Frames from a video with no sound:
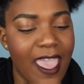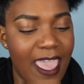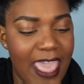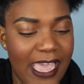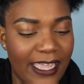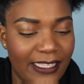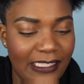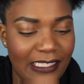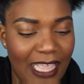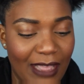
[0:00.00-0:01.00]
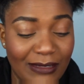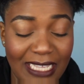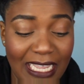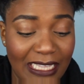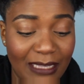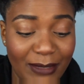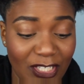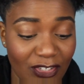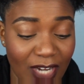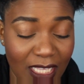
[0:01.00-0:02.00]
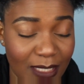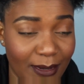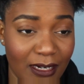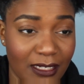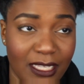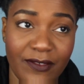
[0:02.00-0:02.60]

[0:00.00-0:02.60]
And I was like, let me just try this powder because